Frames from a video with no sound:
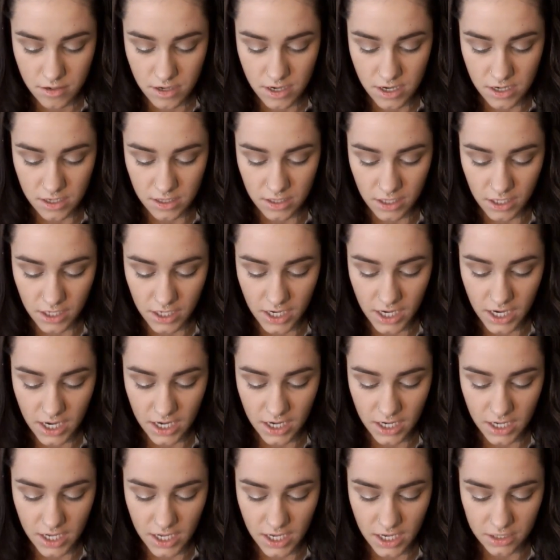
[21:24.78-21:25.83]
And they kind
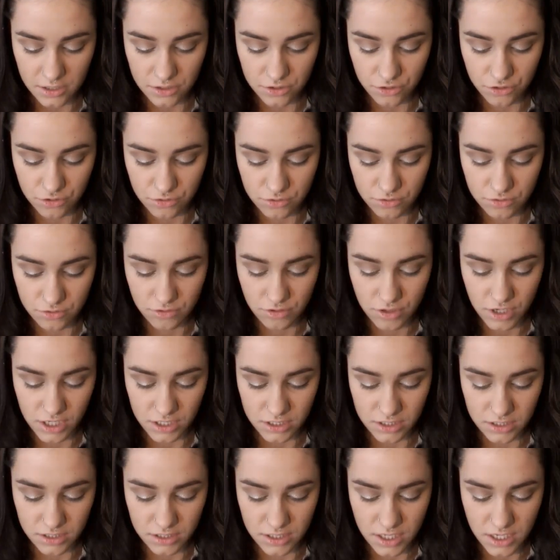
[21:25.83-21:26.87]
of get
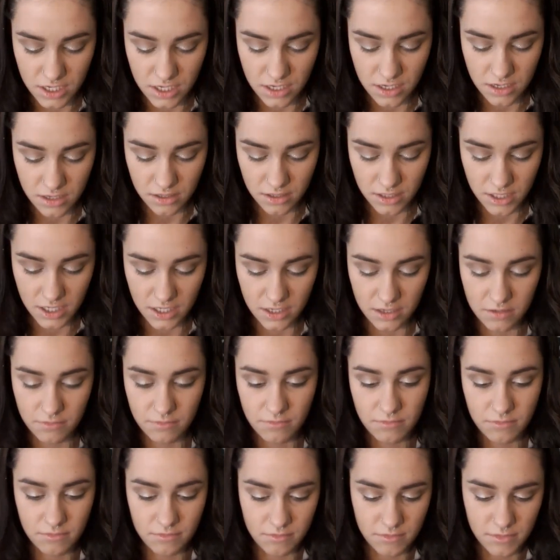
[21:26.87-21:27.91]
crusty, like
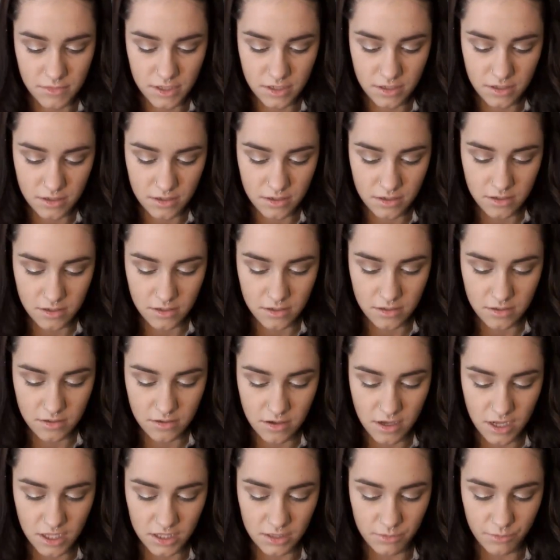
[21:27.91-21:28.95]

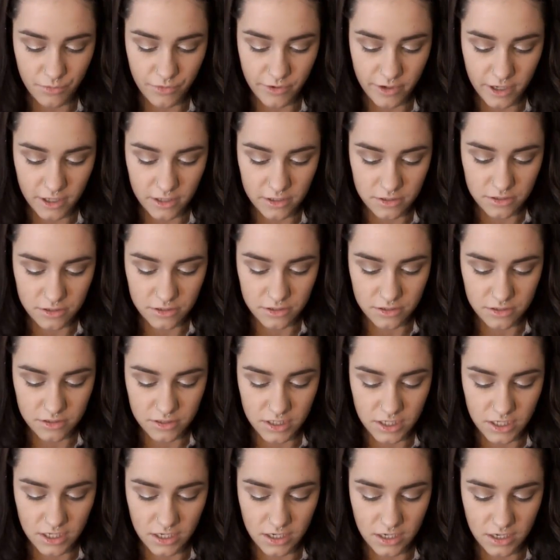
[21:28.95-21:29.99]
on the brush.
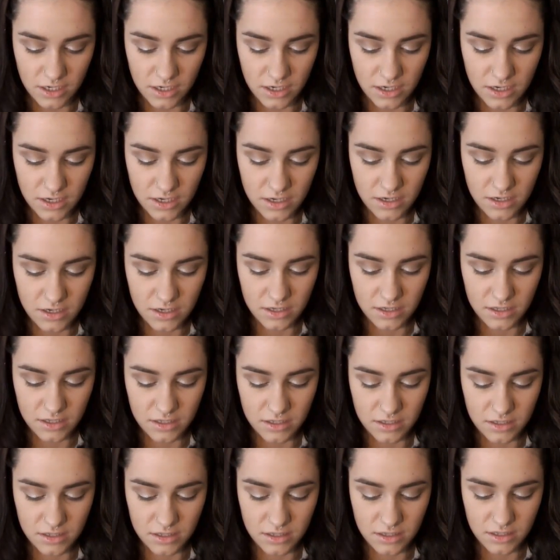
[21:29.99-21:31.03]
And
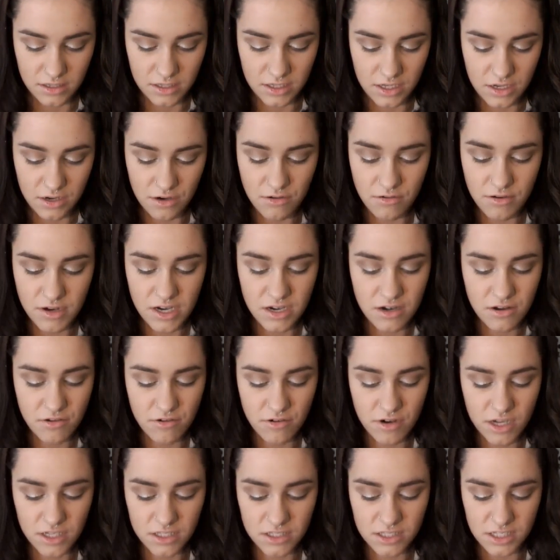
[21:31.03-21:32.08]
you don't need no
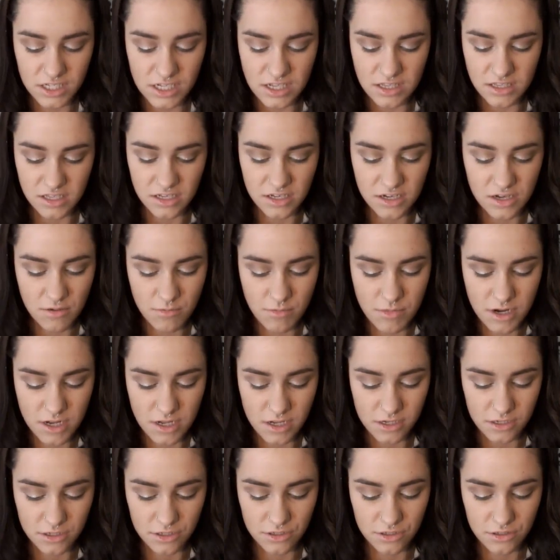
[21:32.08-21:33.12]
crusties on your
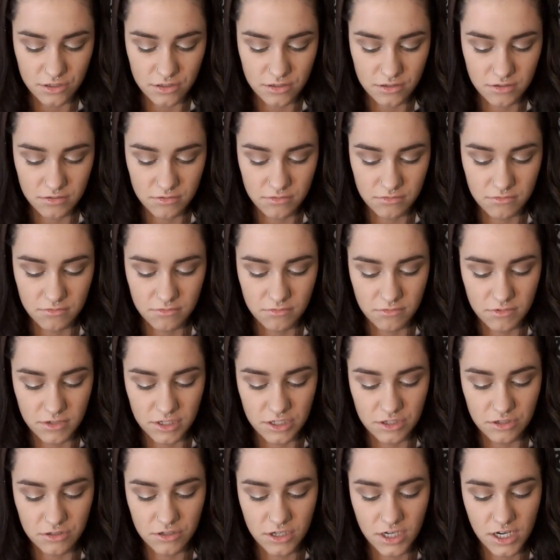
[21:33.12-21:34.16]
brush when
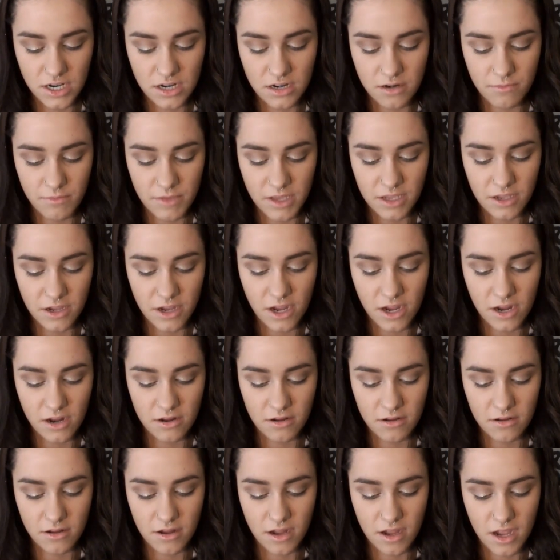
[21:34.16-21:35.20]
you're trying to make your
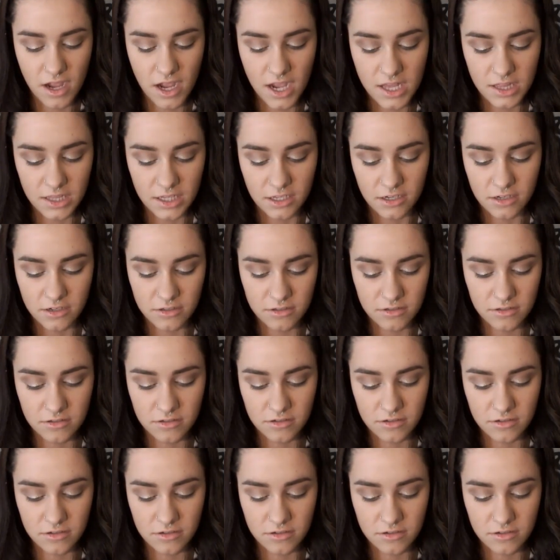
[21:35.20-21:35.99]
eyeliner